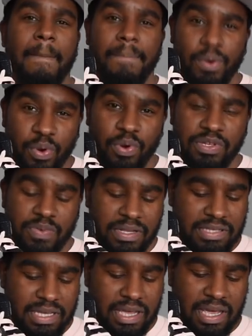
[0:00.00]
pause
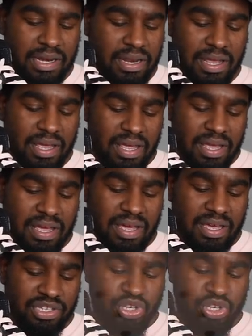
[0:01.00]
once again. Uh,